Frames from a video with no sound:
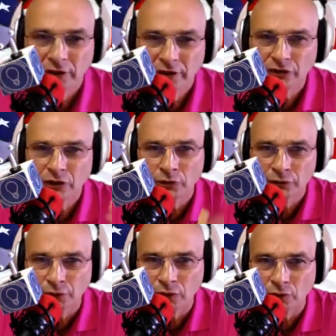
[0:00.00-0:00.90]
is it
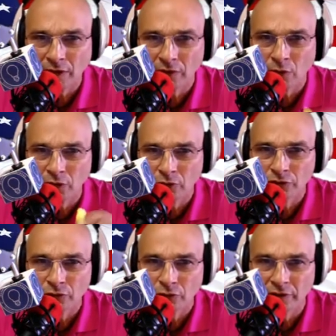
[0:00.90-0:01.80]
Christopher Guerrero or
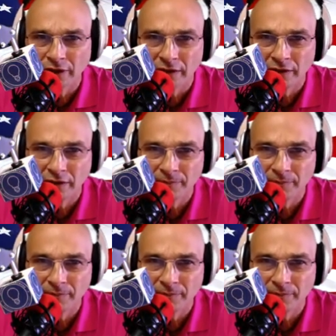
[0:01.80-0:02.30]
chrisguerrero.com?